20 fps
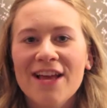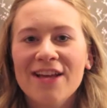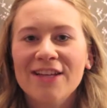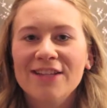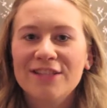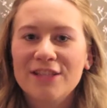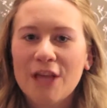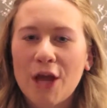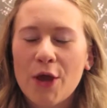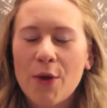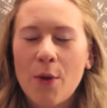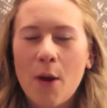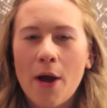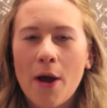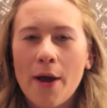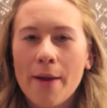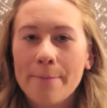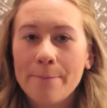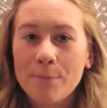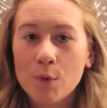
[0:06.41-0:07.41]
So
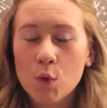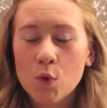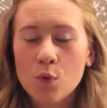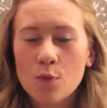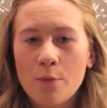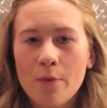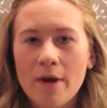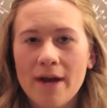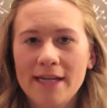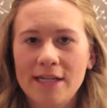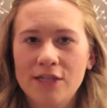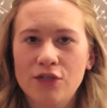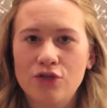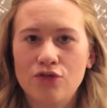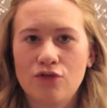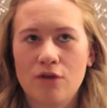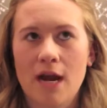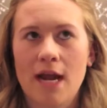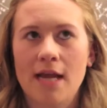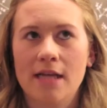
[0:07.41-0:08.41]
I bought my
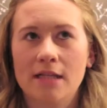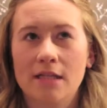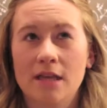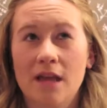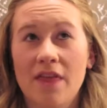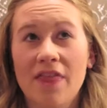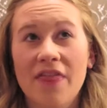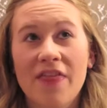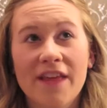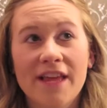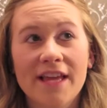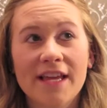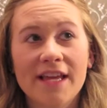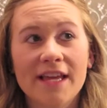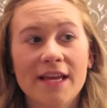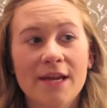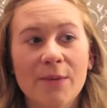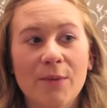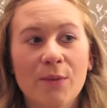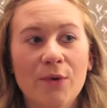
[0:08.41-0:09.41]
dress, I think
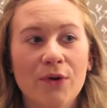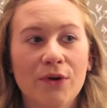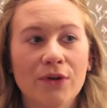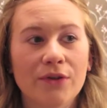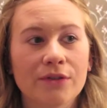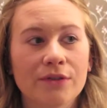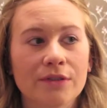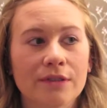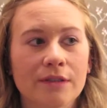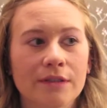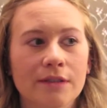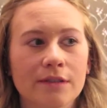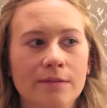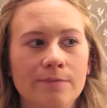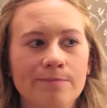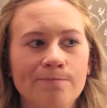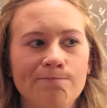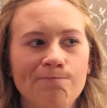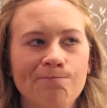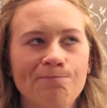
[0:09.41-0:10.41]
it was
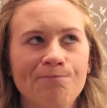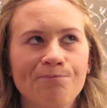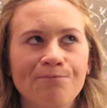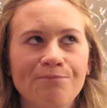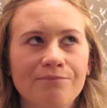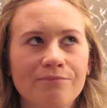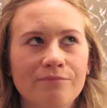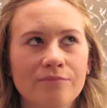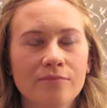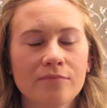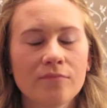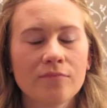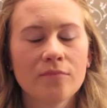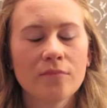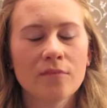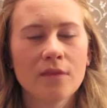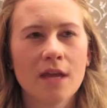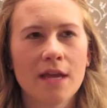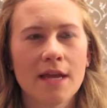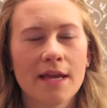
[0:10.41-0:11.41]

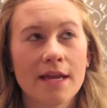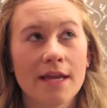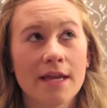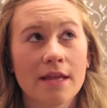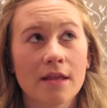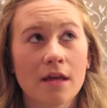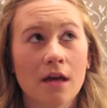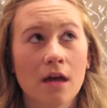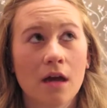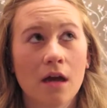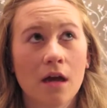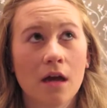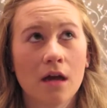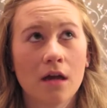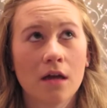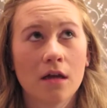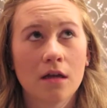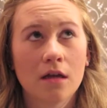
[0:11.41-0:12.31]
either